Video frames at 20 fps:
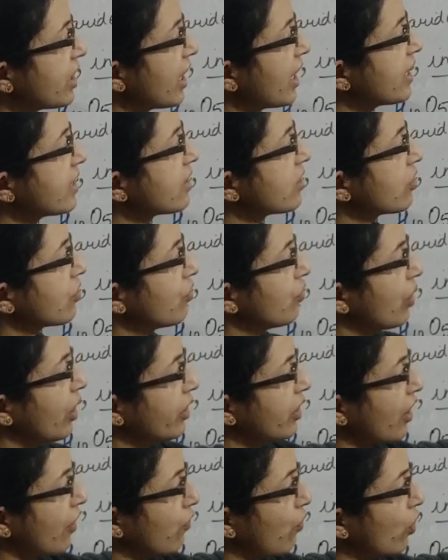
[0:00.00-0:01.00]
taste,
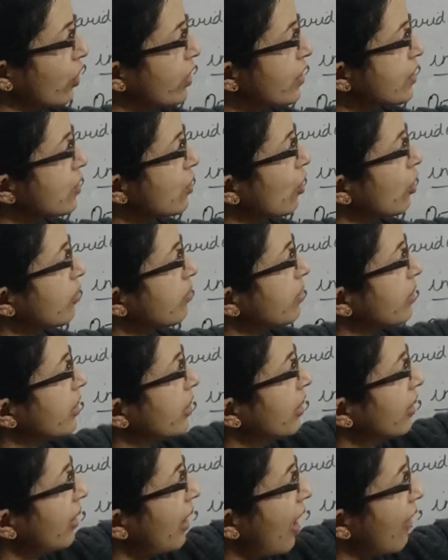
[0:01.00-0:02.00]
they are water soluble,
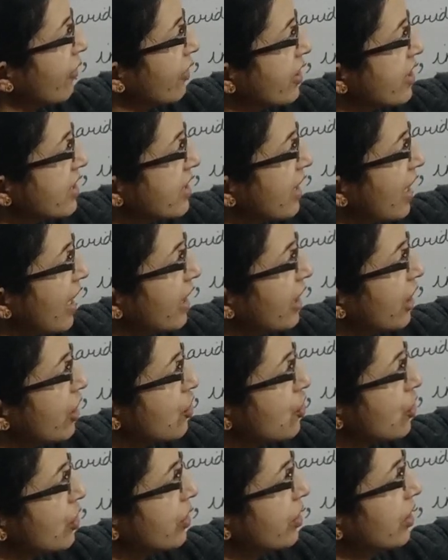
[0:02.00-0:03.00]
have crystalline
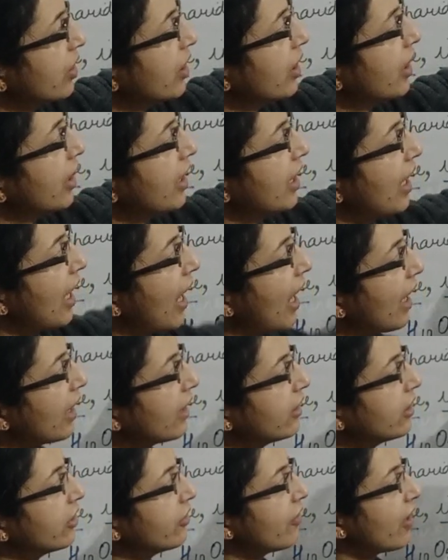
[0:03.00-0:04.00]
nature,
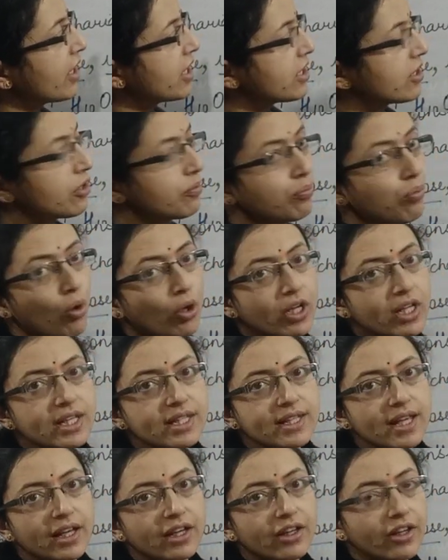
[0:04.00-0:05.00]
and the ones, the
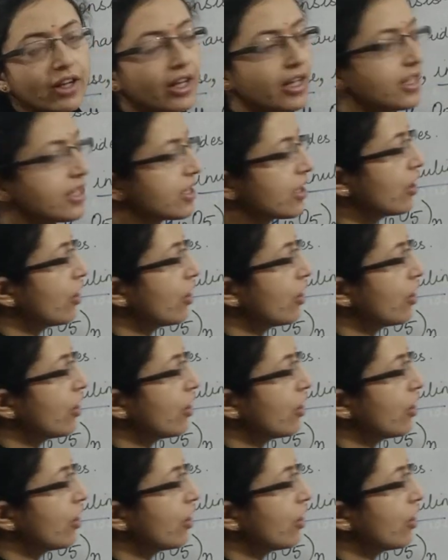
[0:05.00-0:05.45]
polysaccharides,